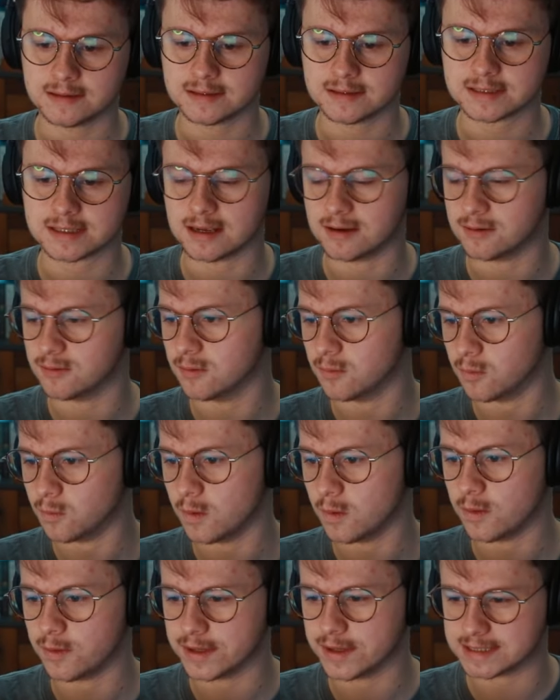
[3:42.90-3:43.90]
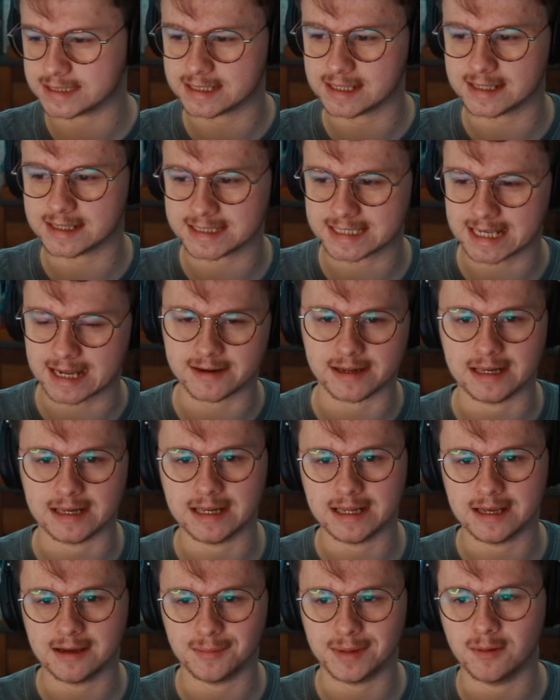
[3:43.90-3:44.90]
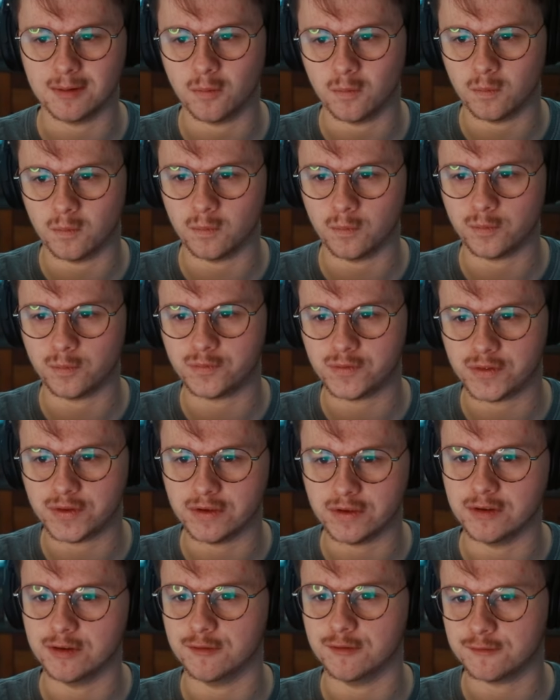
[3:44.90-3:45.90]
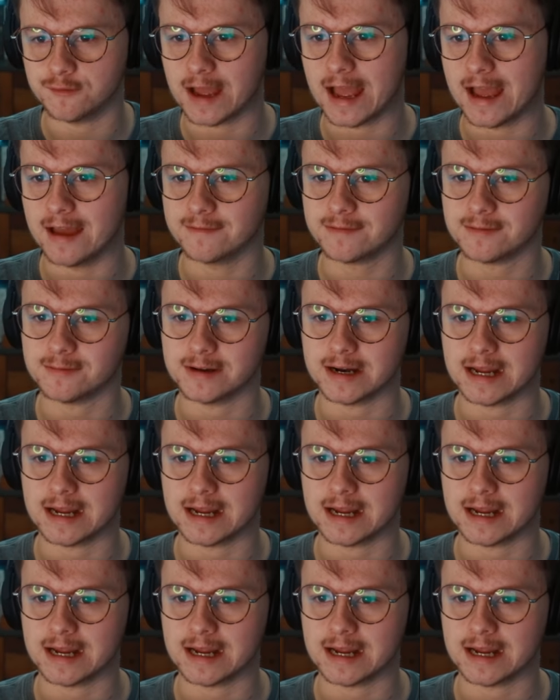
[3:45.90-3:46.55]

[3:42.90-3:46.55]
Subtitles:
So this is going to sound a little bit too fat for what